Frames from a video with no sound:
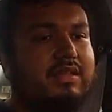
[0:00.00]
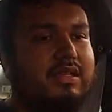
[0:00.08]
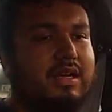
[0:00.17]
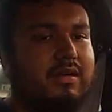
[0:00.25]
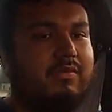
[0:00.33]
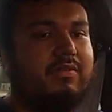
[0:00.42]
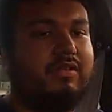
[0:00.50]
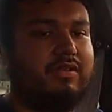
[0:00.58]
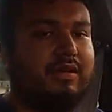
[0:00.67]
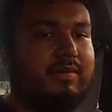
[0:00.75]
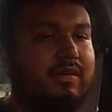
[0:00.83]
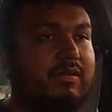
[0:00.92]
I'm
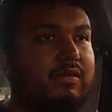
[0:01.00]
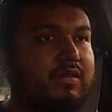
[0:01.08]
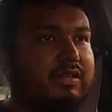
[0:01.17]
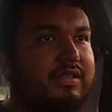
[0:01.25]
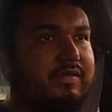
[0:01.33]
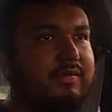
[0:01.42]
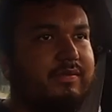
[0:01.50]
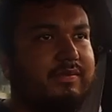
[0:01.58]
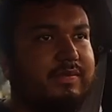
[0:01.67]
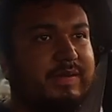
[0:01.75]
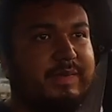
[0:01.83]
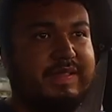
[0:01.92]
gonna order
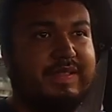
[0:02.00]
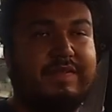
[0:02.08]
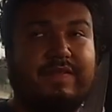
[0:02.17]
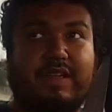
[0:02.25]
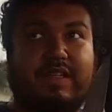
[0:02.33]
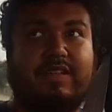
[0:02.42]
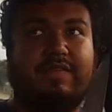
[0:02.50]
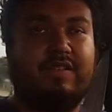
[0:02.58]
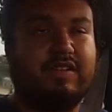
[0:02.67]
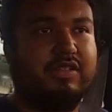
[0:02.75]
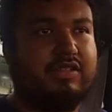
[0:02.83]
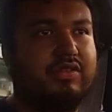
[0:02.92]
some specifically for
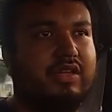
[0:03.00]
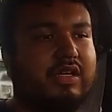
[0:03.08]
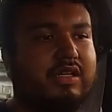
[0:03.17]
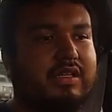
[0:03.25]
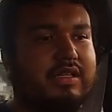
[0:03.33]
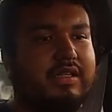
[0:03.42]
the truck.